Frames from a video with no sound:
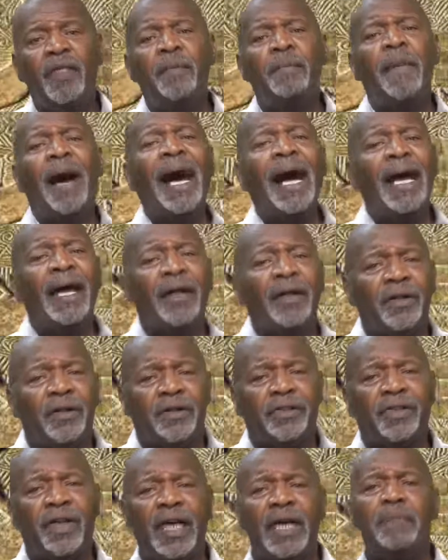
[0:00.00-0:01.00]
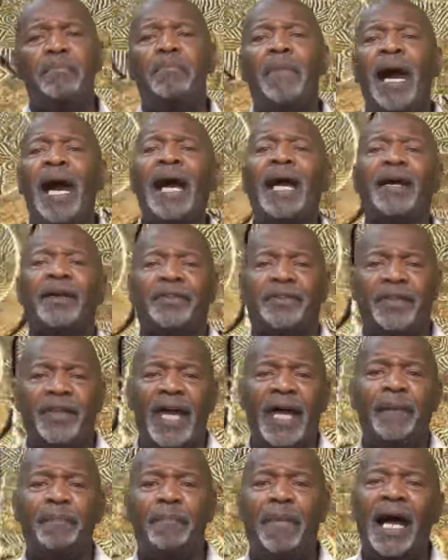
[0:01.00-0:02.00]
The miles and miles
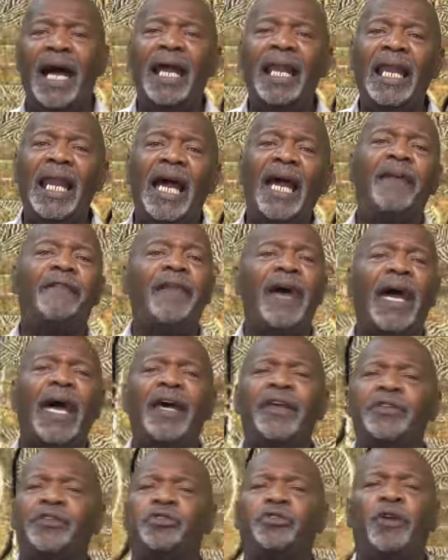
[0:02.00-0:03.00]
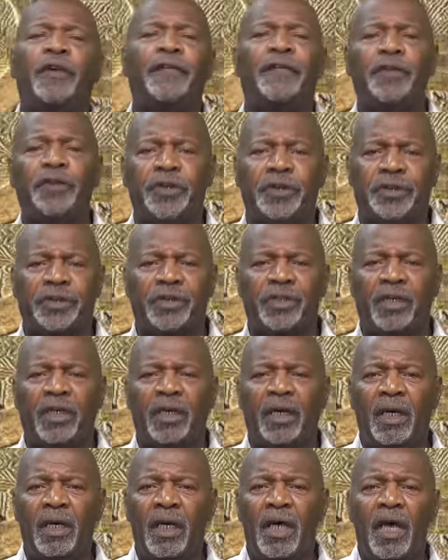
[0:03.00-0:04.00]
that my life has traversed
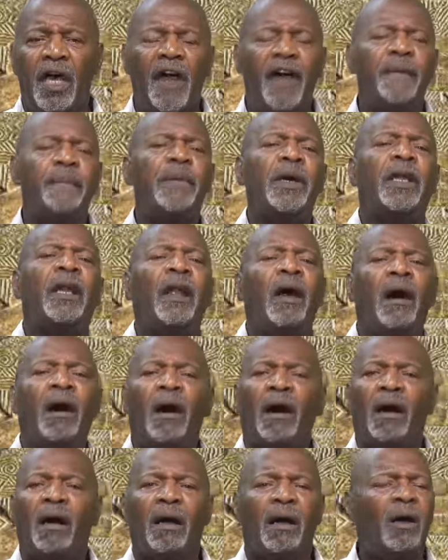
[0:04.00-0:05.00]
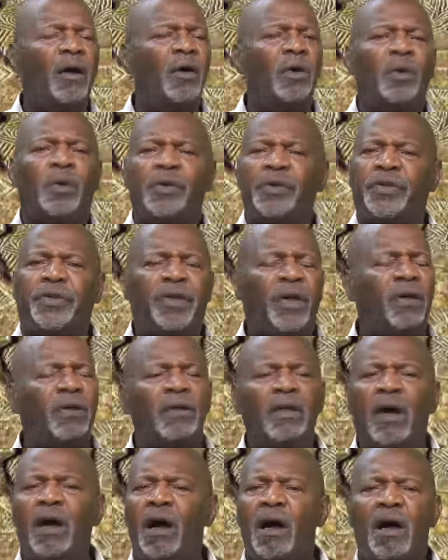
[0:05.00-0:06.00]
have been long, oh,
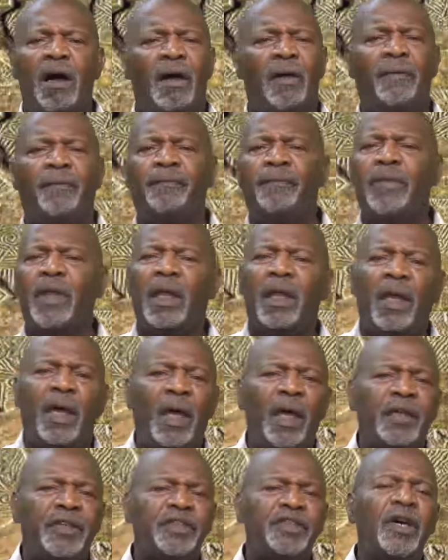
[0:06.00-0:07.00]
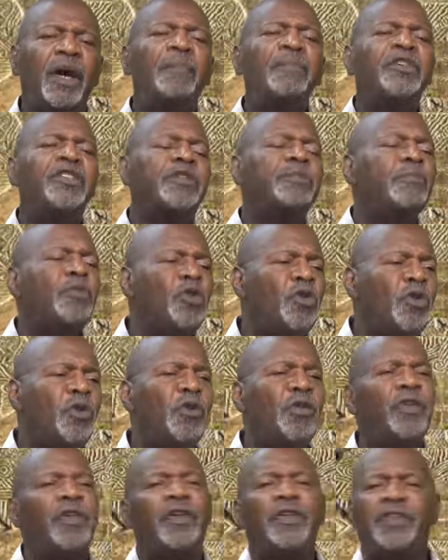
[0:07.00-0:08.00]
so long. Some
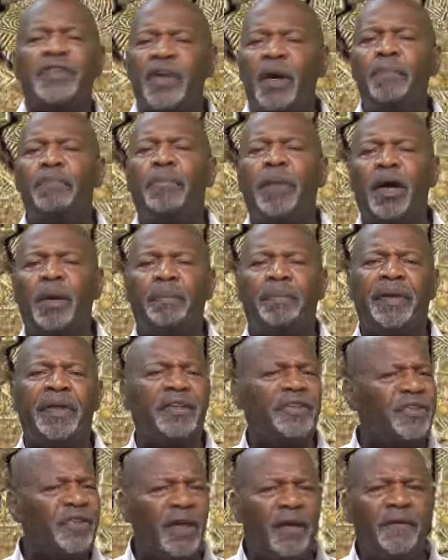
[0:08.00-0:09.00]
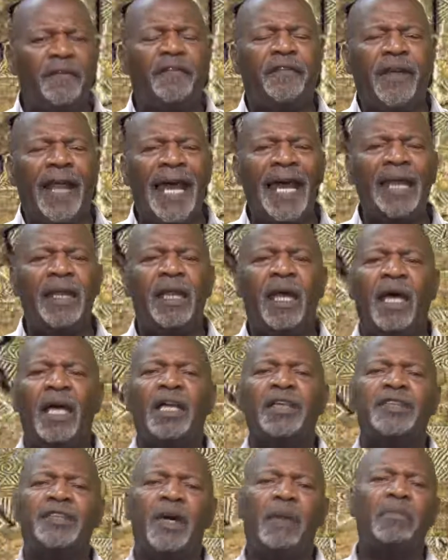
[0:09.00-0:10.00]
smooth, some bumpy, some flat,
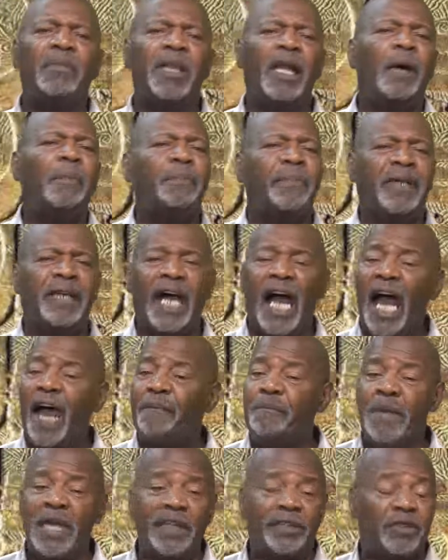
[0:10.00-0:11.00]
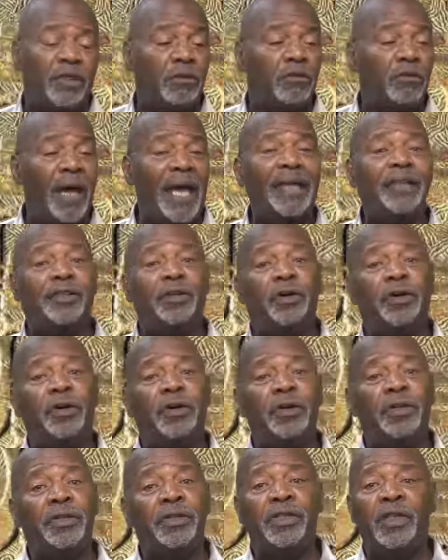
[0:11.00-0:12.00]
some lumpy. I've made some right
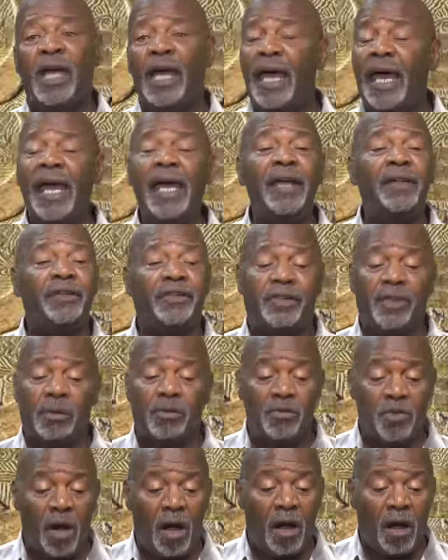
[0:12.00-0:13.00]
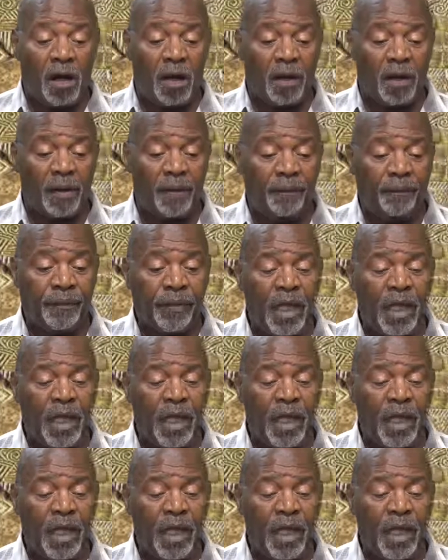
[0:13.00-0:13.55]
turns and some wrong.